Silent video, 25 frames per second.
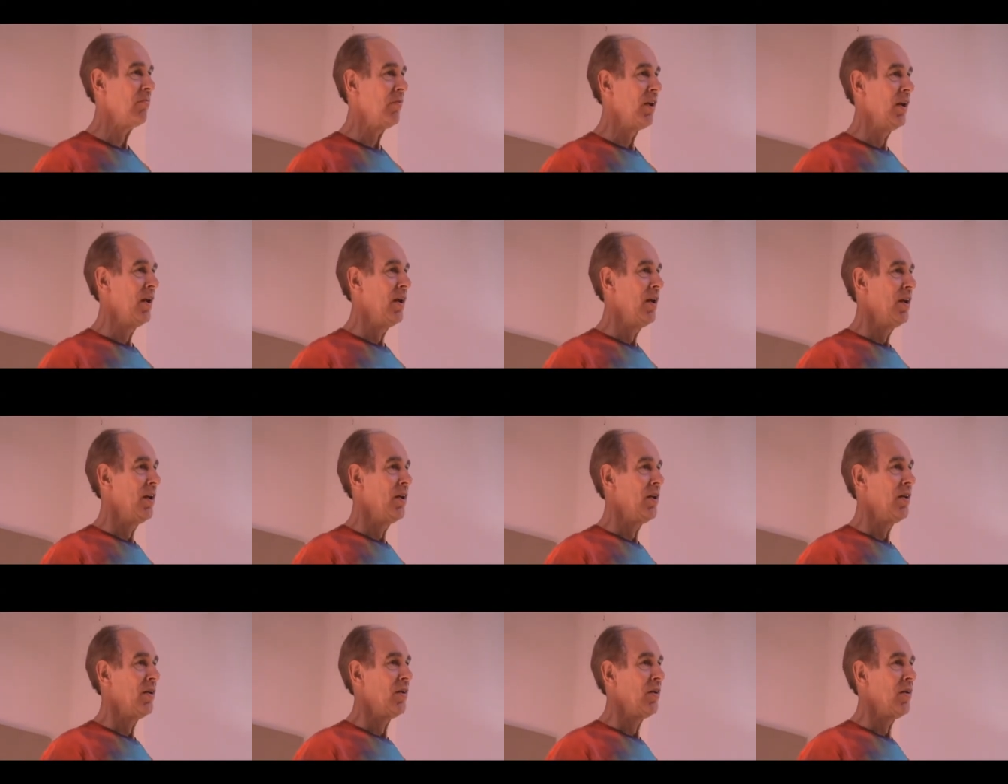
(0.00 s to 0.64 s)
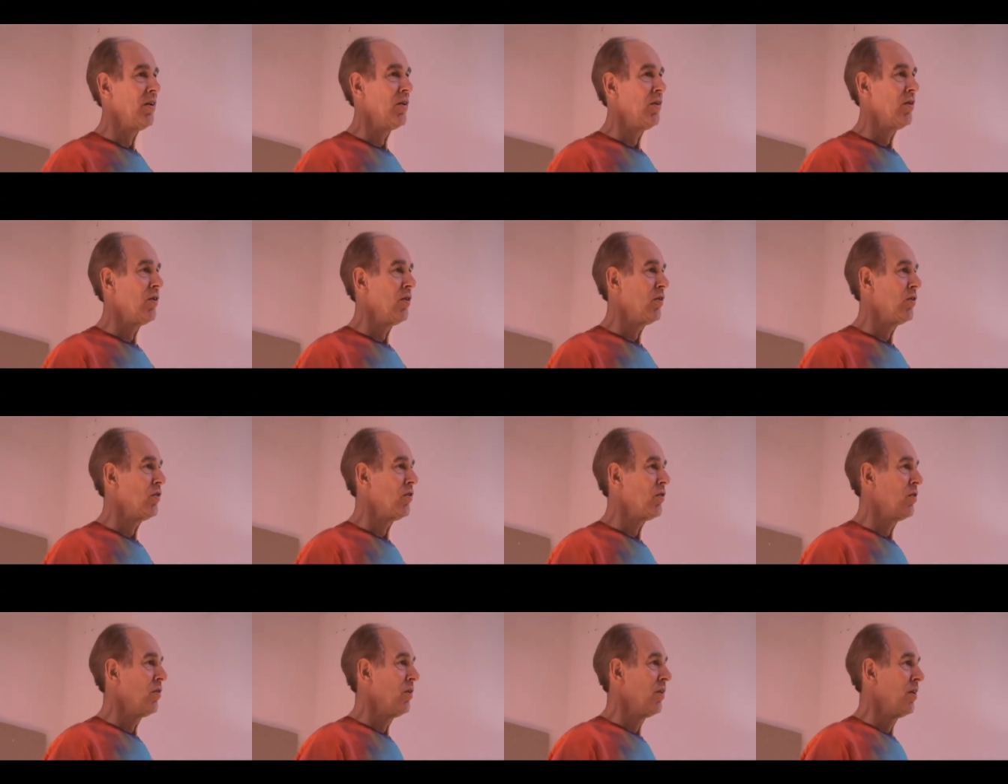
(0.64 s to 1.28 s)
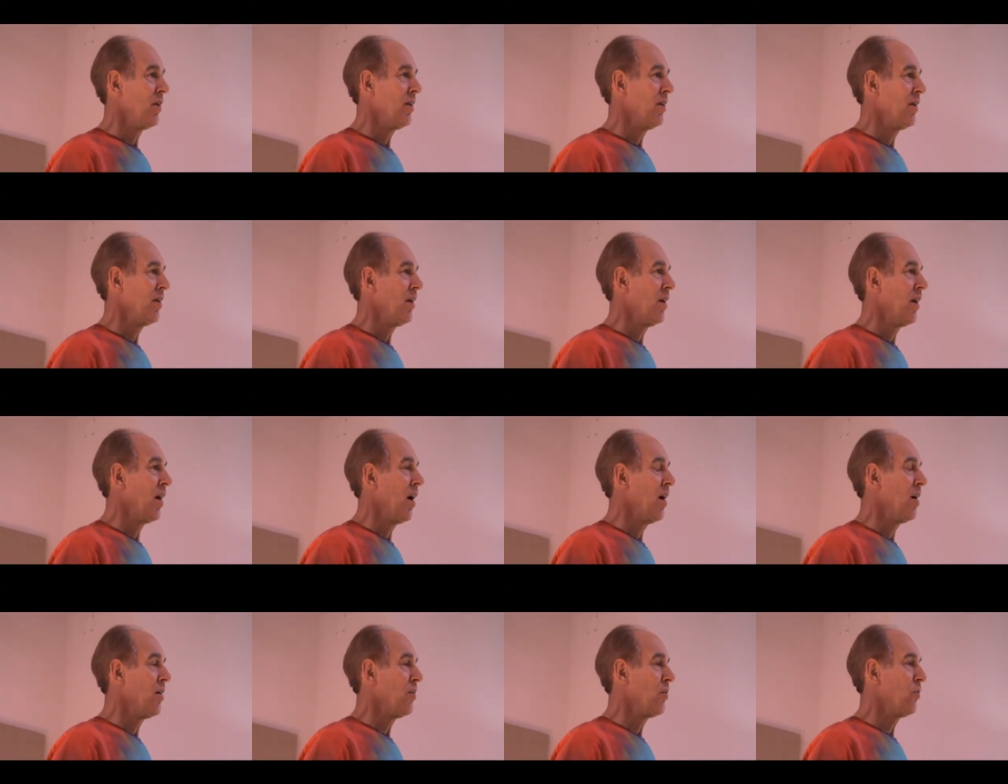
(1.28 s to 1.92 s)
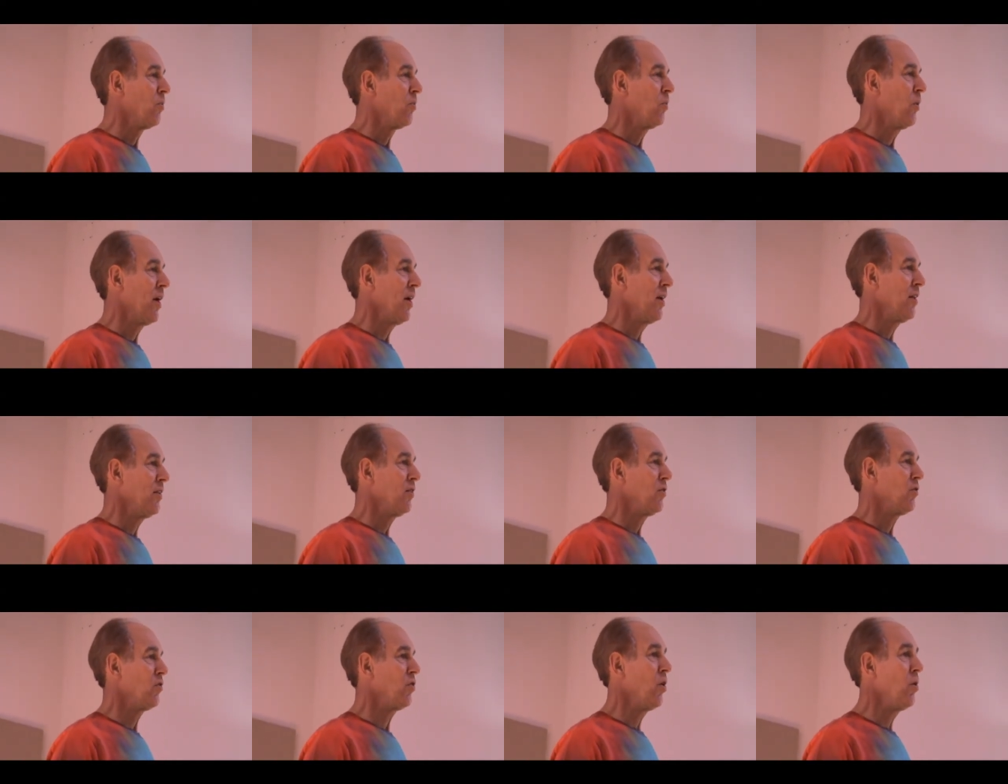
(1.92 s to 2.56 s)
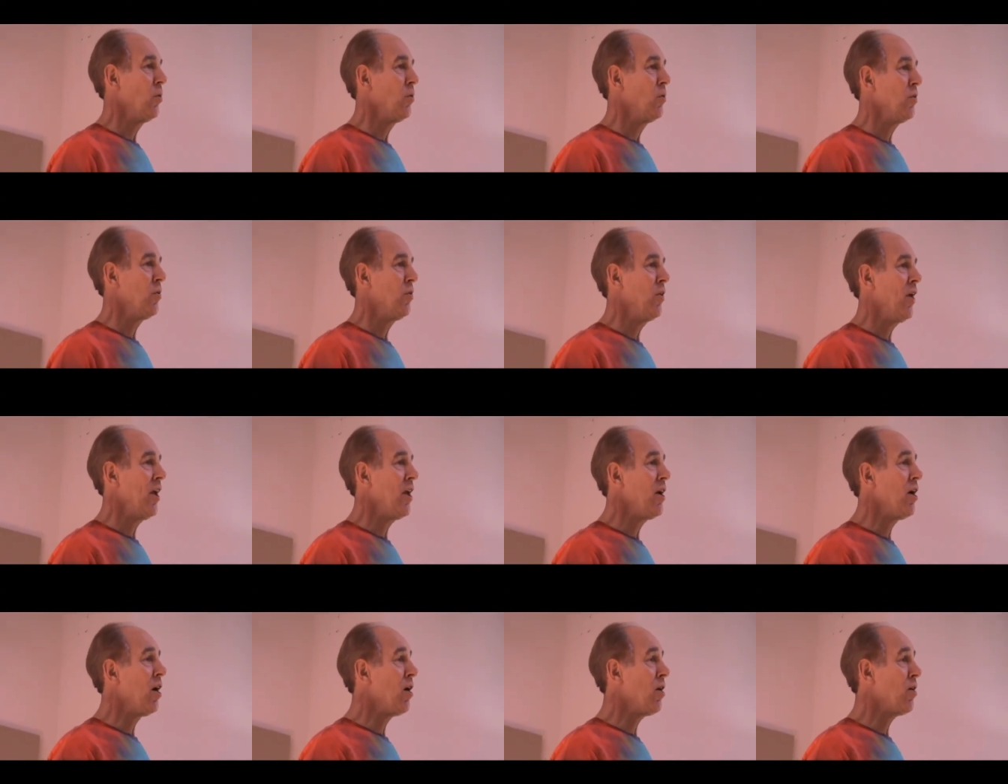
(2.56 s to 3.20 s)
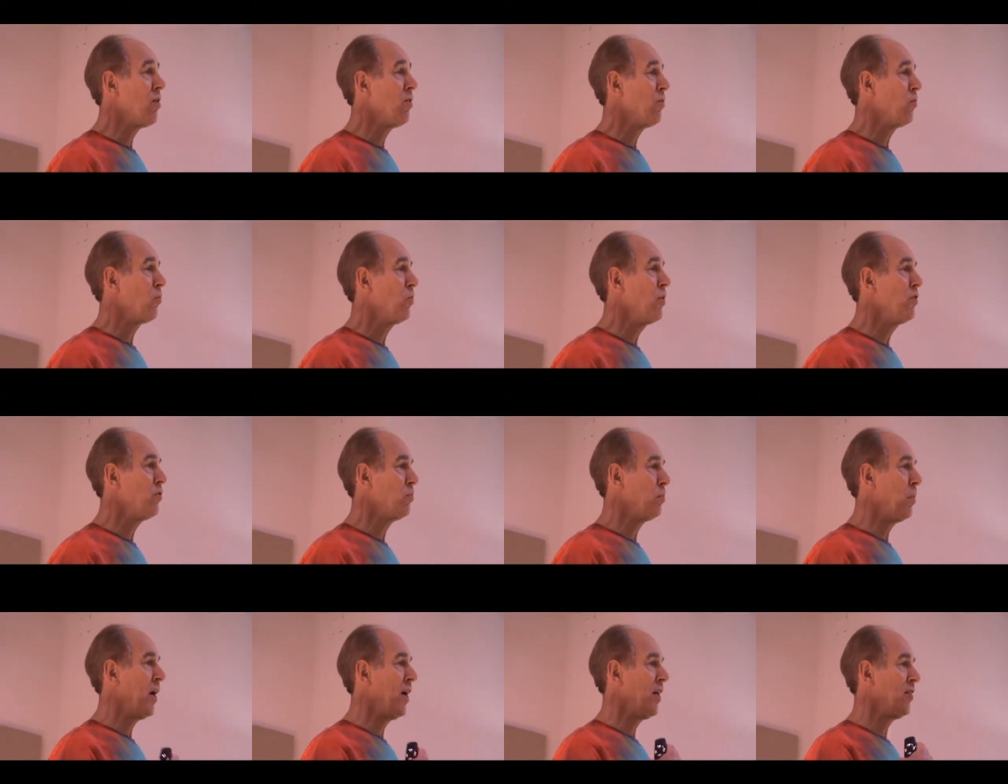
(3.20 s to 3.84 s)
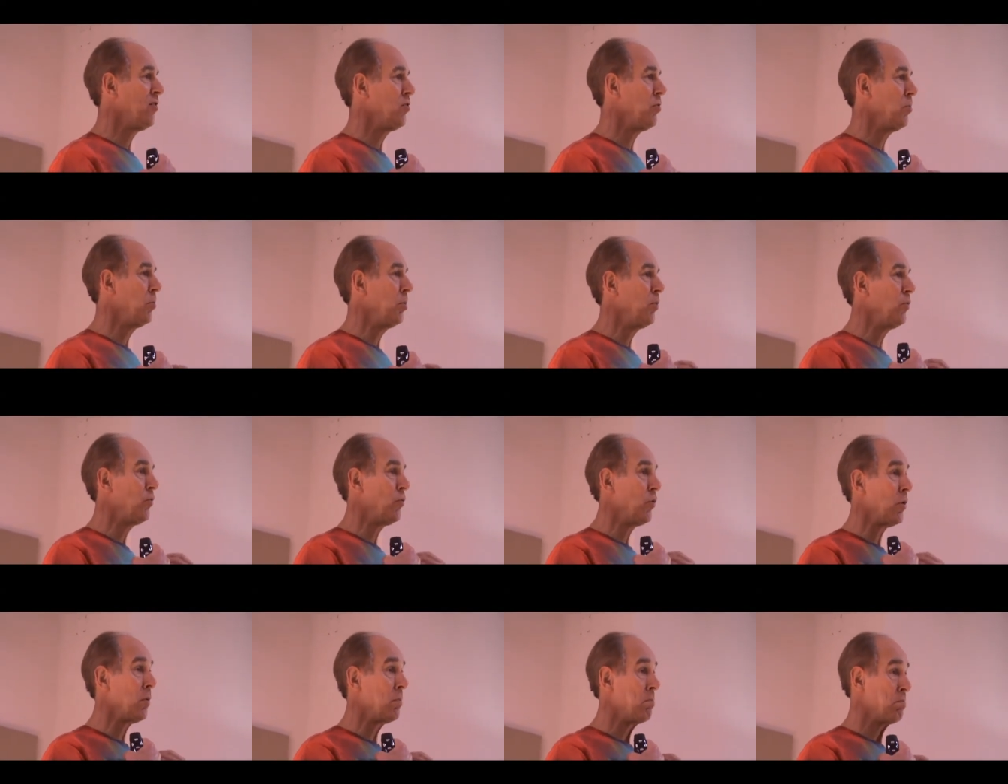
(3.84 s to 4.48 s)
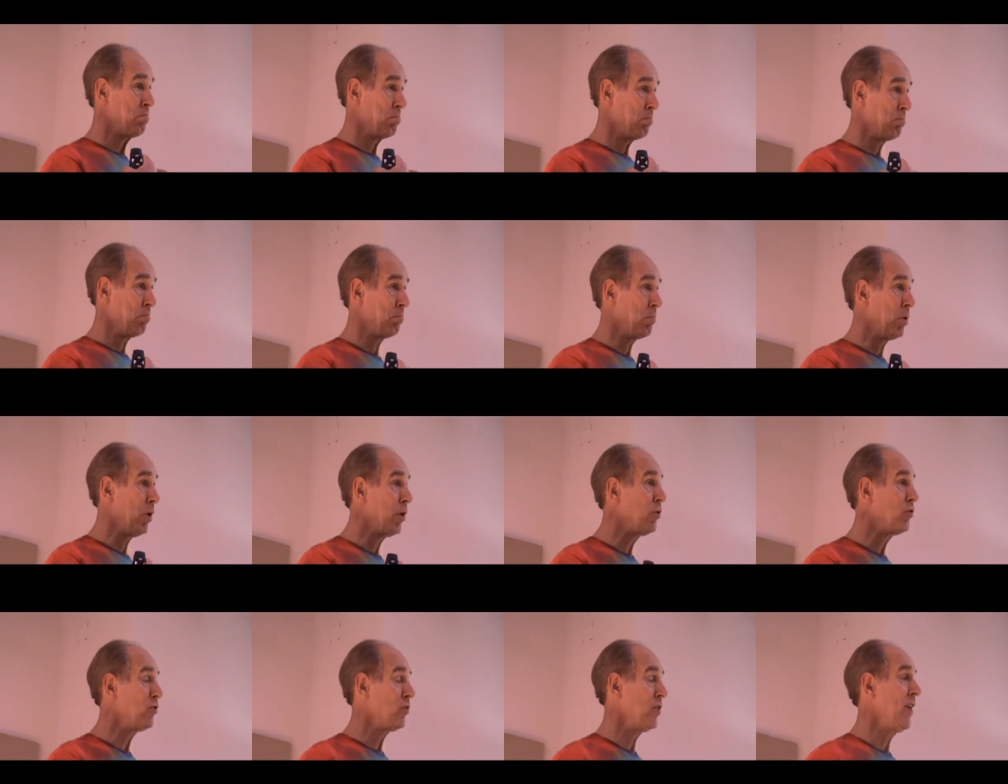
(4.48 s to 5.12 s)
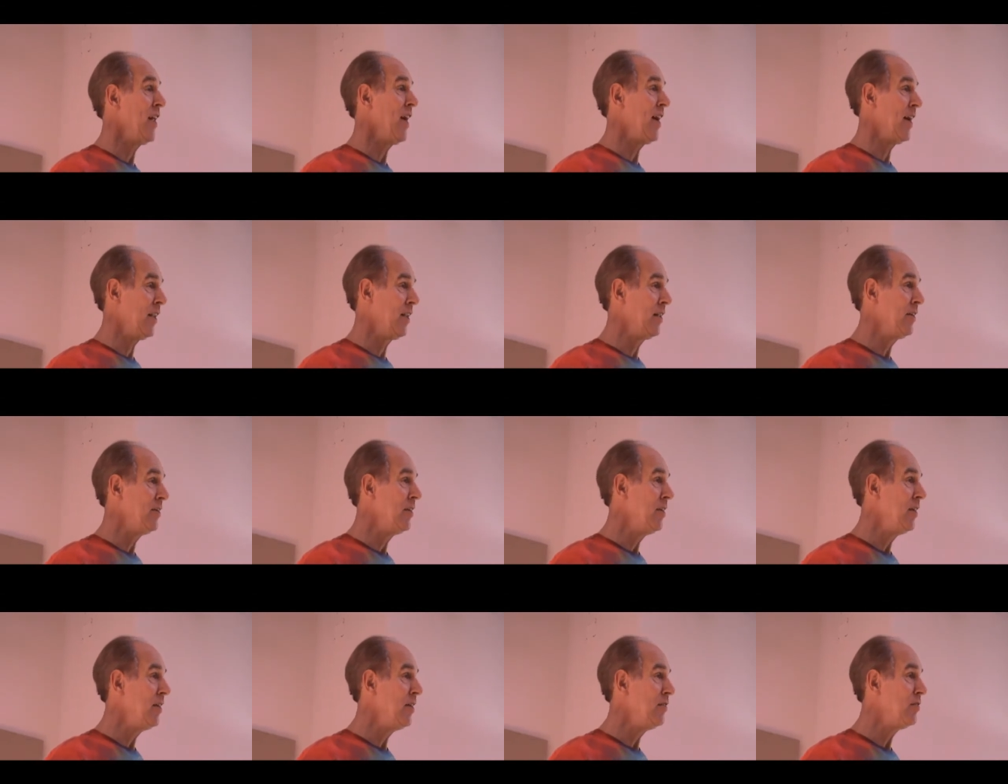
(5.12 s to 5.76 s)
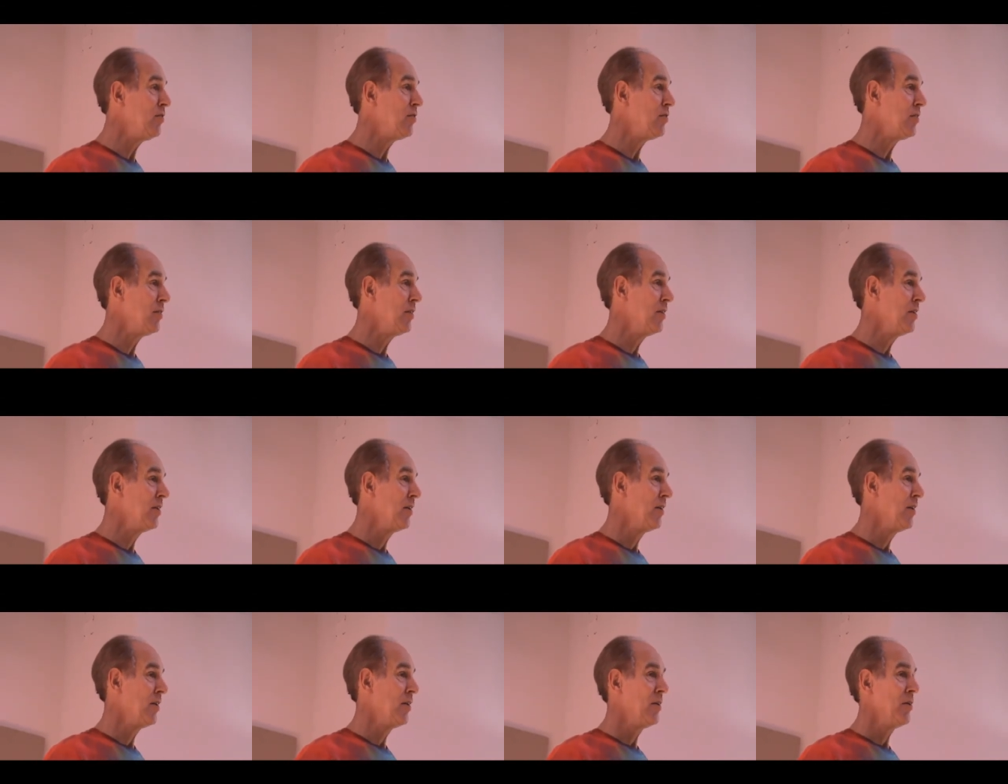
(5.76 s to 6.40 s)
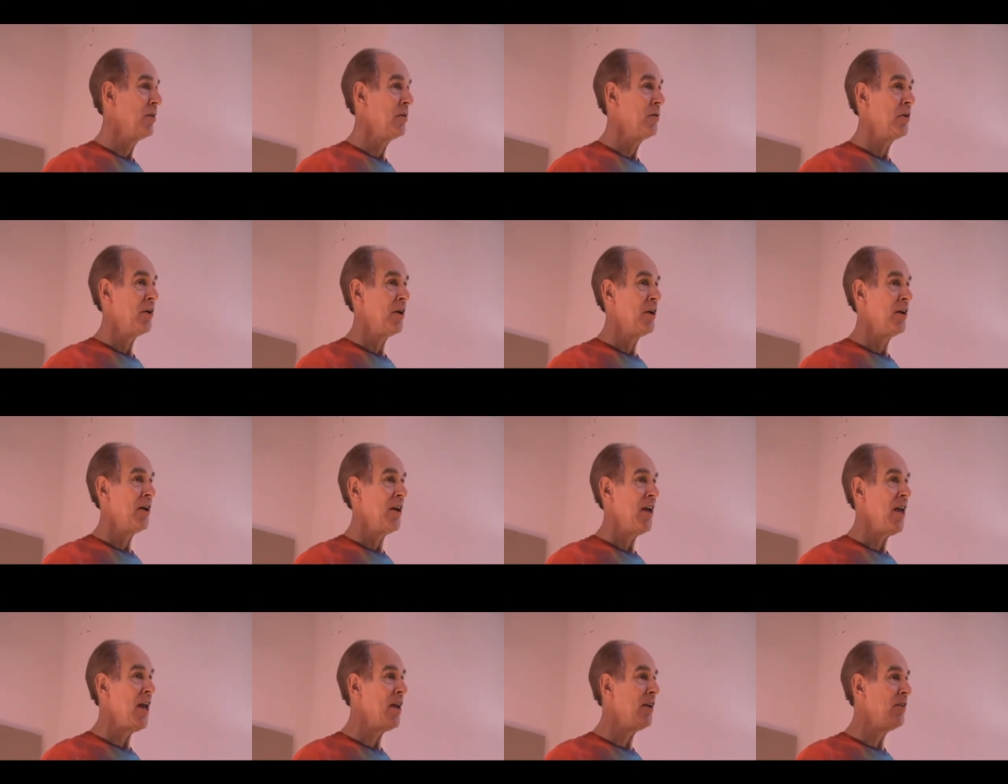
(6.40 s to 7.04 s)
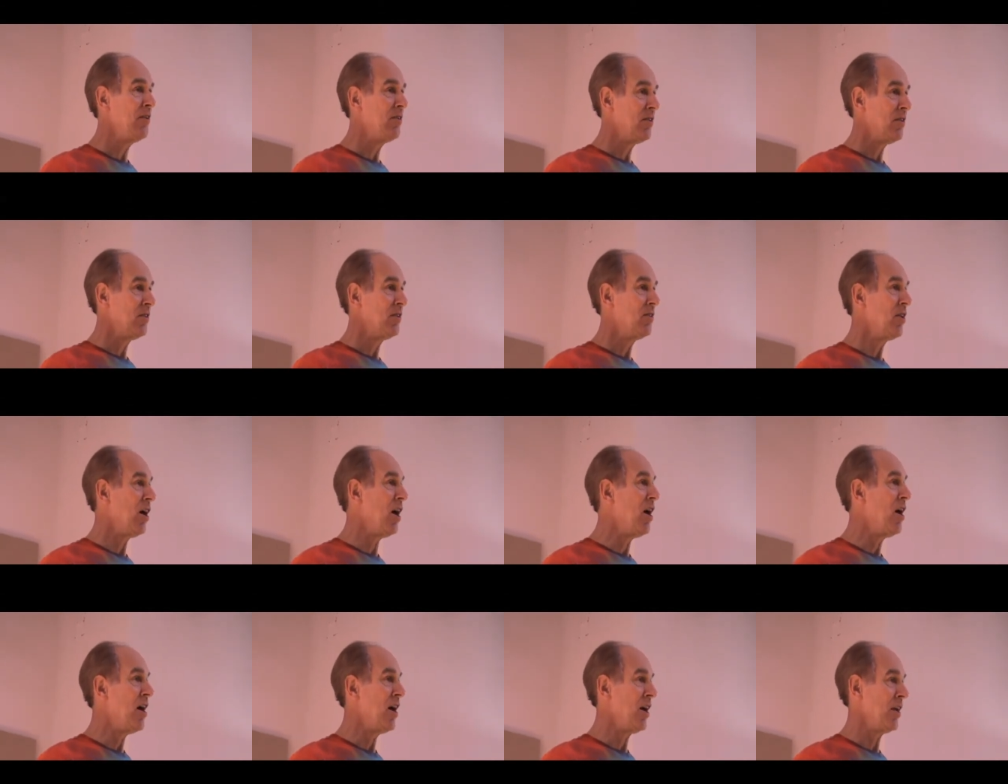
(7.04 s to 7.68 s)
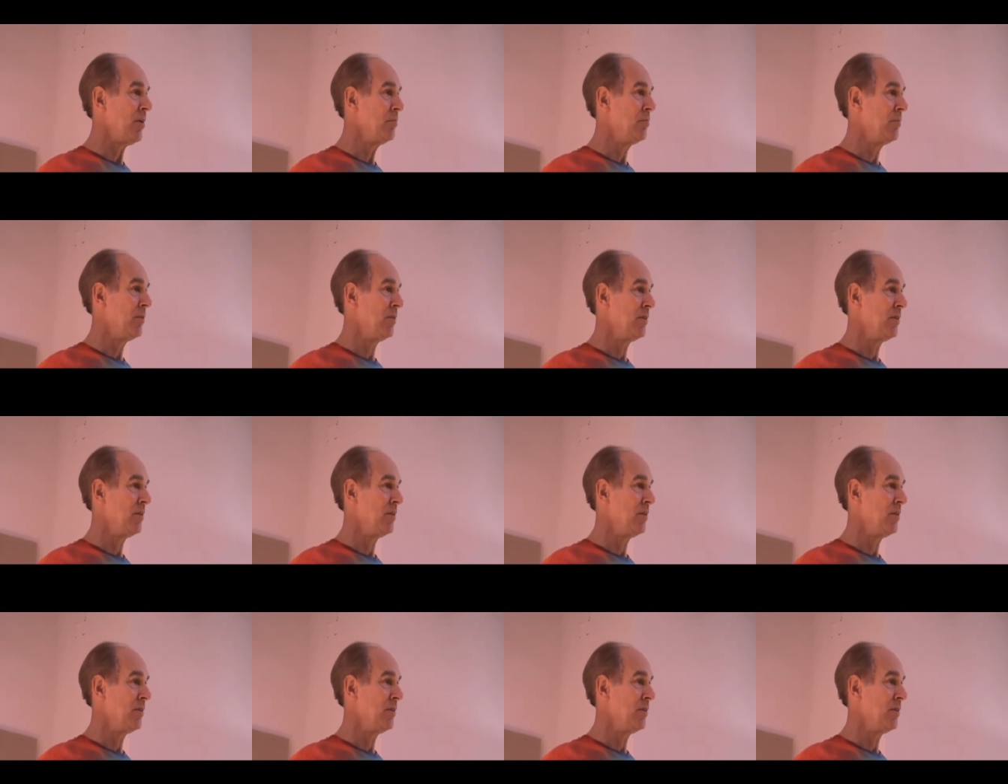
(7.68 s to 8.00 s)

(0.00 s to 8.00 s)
How do you spell it? Archon? What? Right. The so they are responsible for personalities and time.